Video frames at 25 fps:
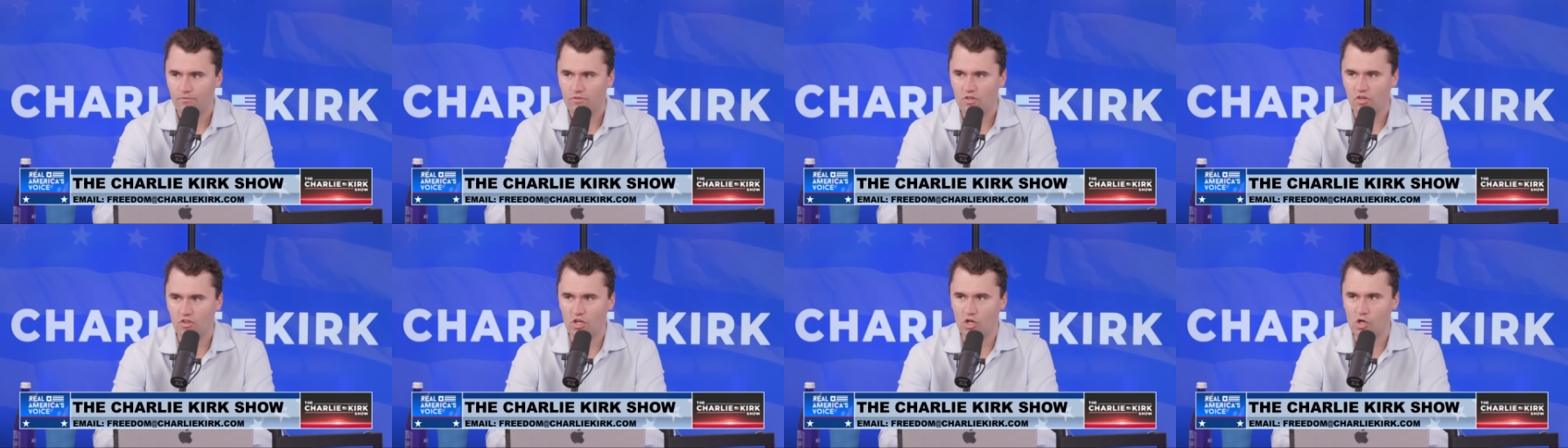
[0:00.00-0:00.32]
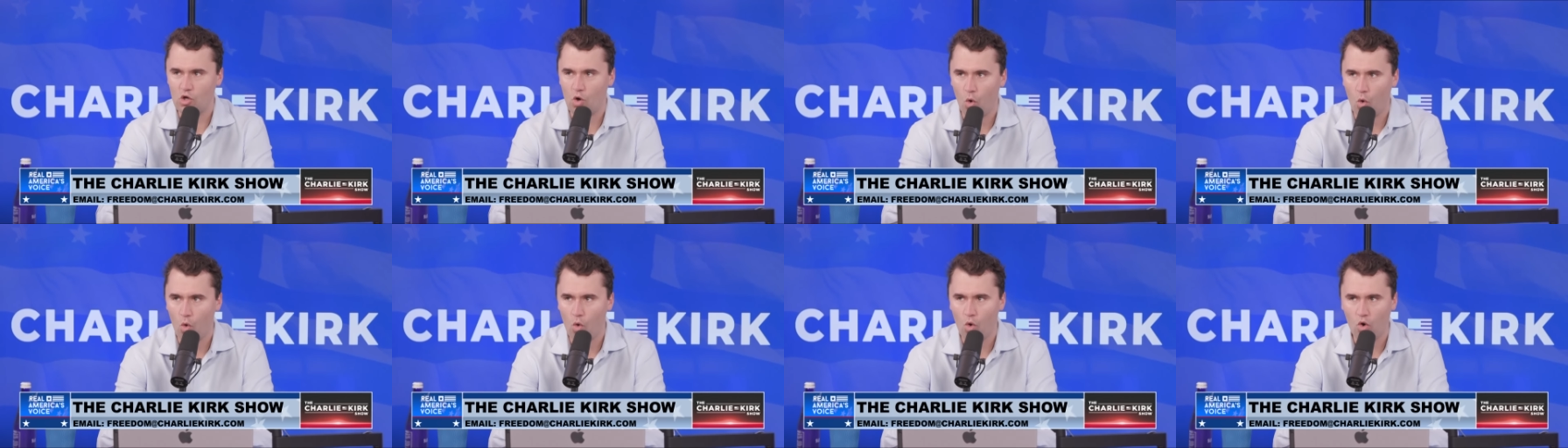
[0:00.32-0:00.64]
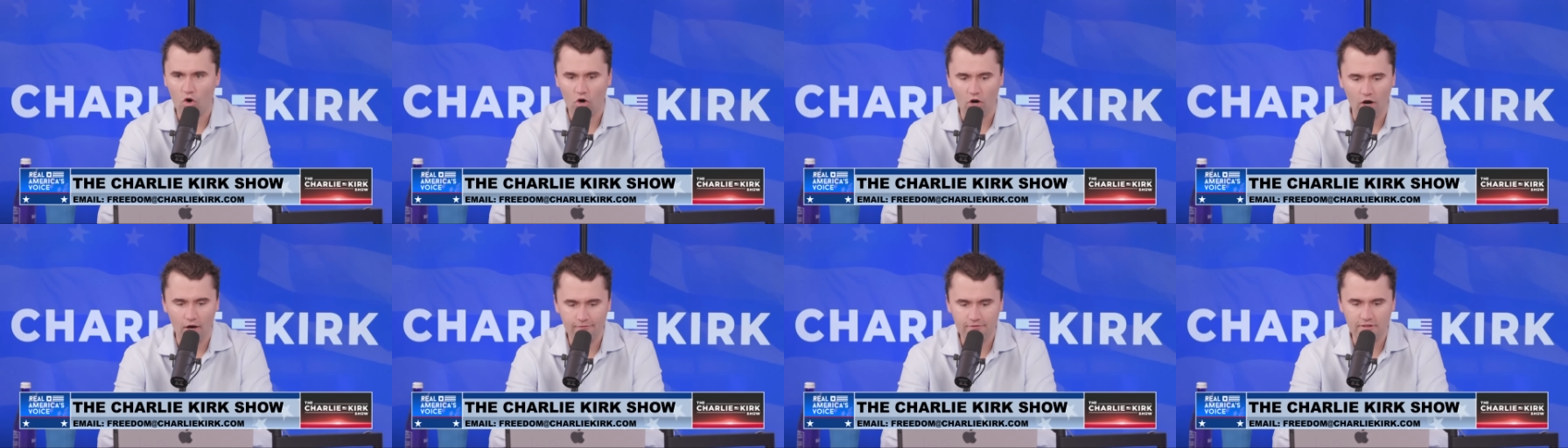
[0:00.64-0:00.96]
to the
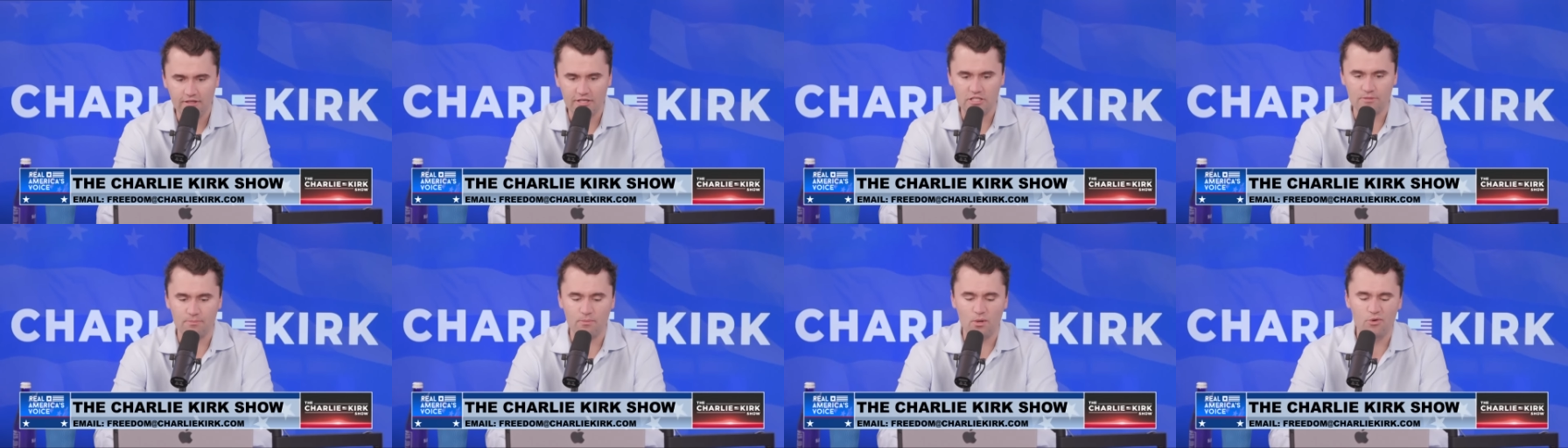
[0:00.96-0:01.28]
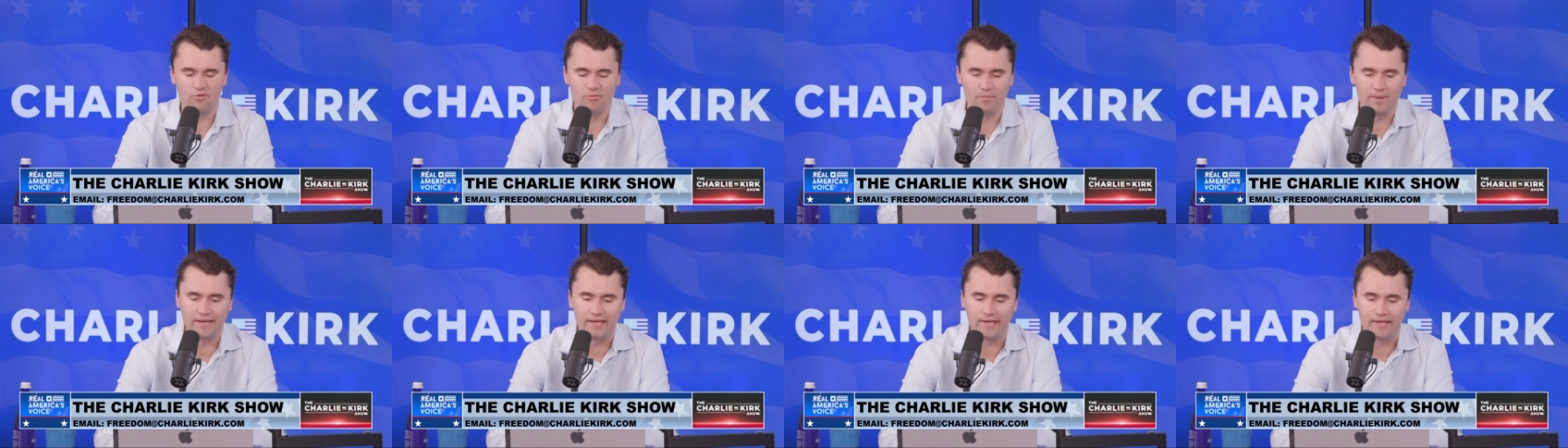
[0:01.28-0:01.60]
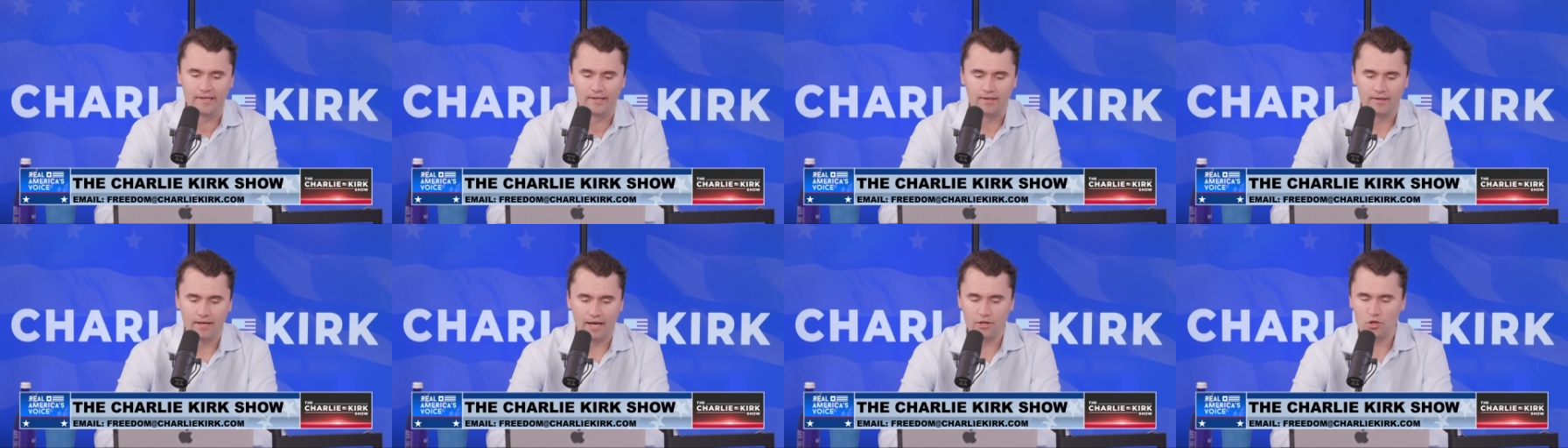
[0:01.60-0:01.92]
core of this movement.
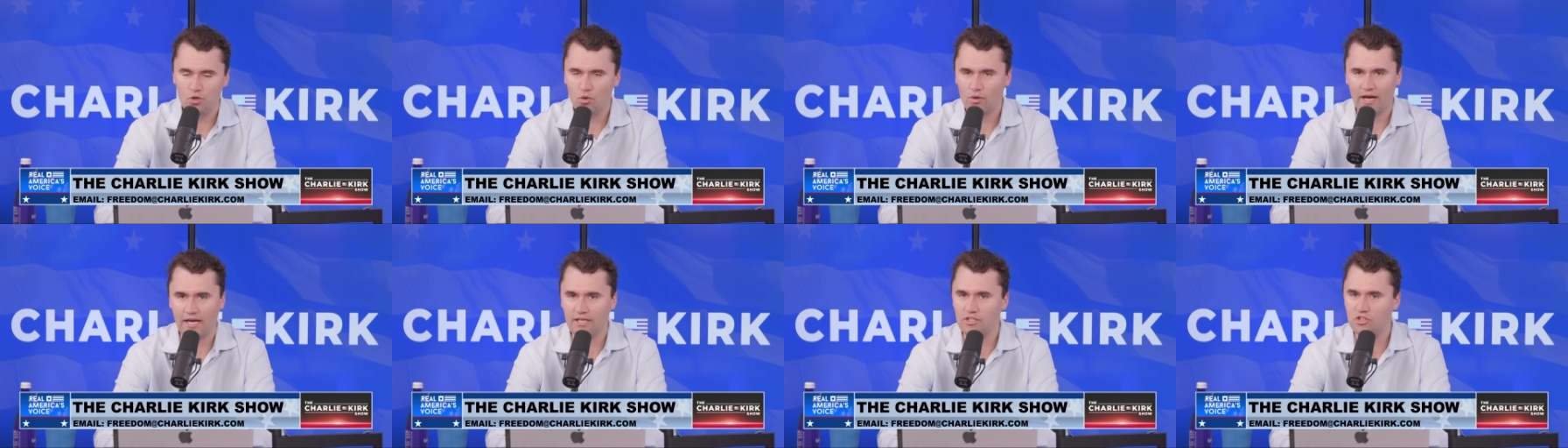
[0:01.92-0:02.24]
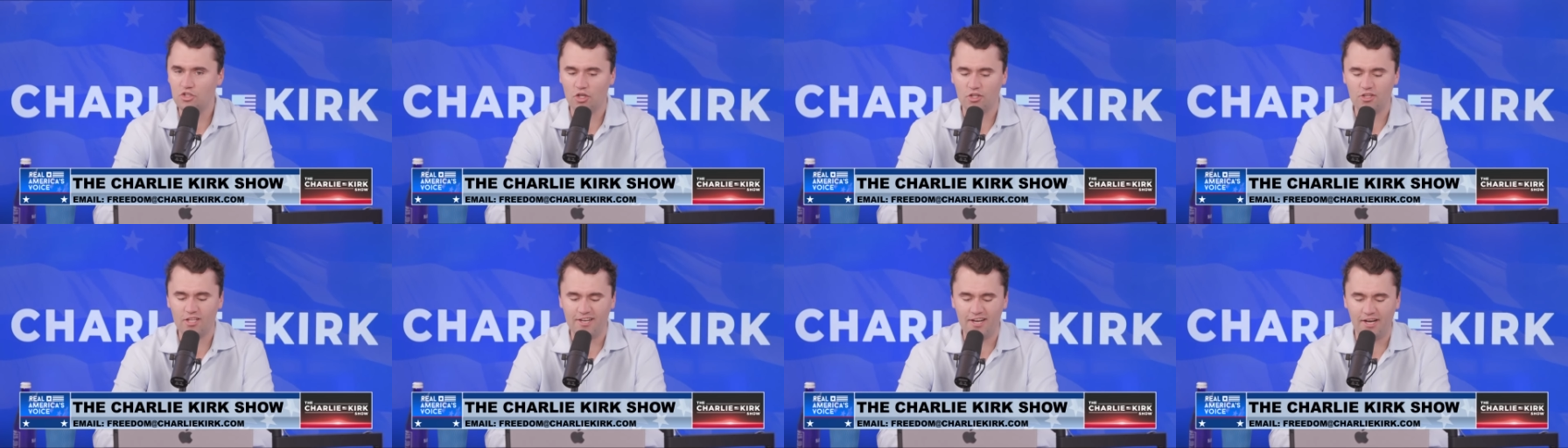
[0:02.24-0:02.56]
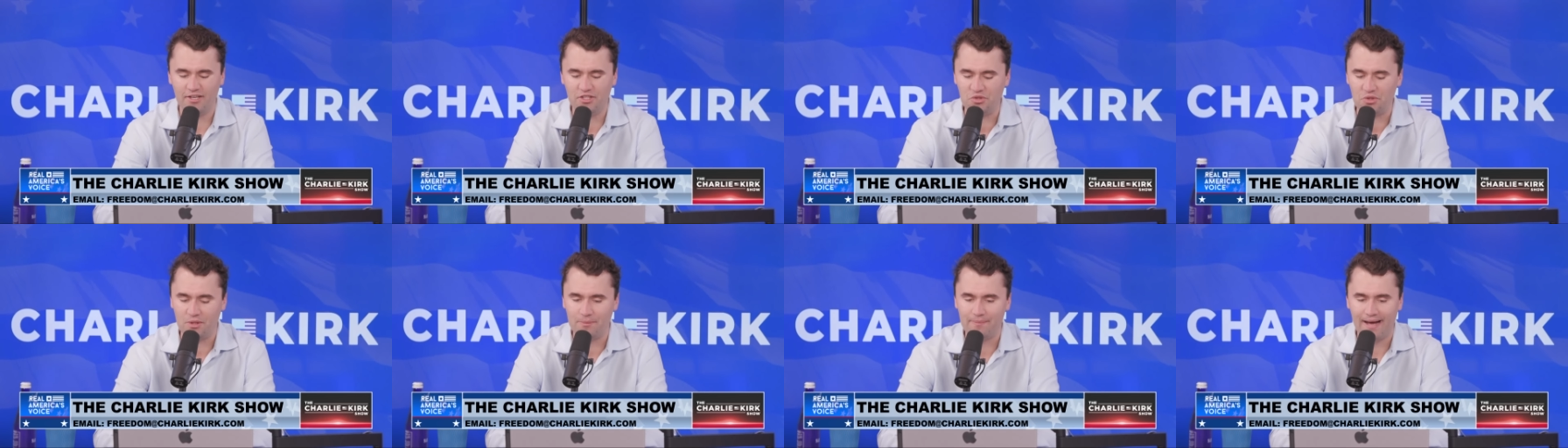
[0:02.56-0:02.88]
And you guys took the
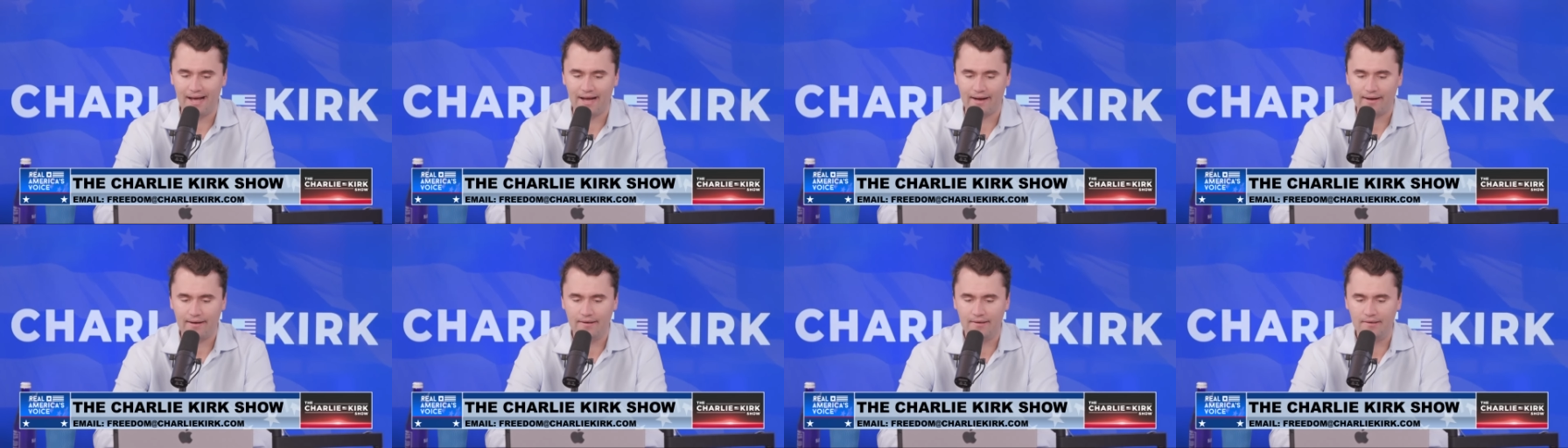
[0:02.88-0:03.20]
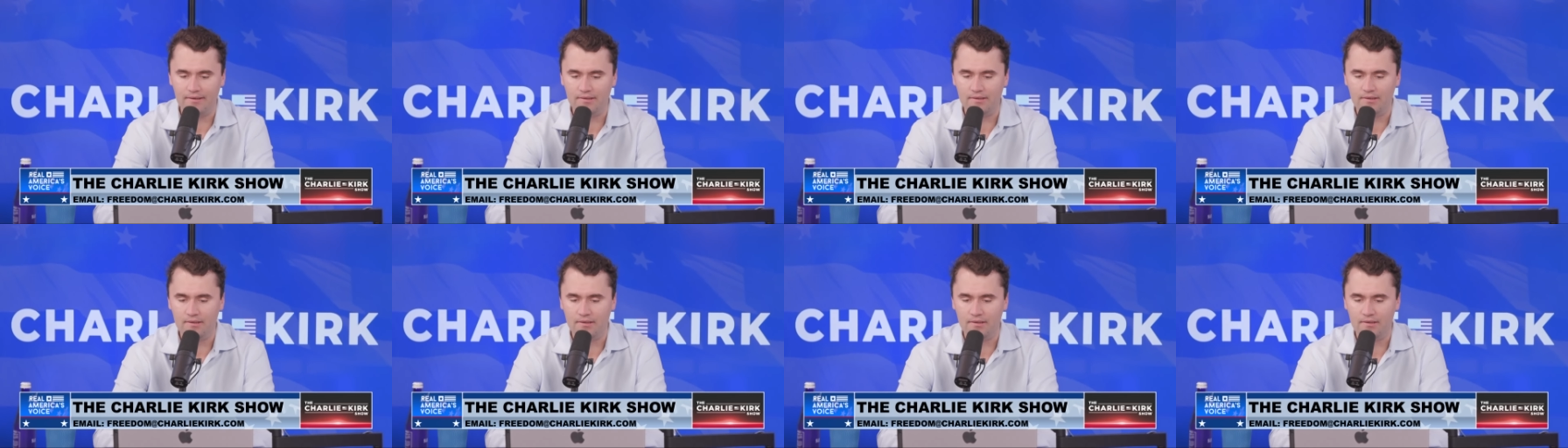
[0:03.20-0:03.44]
country back.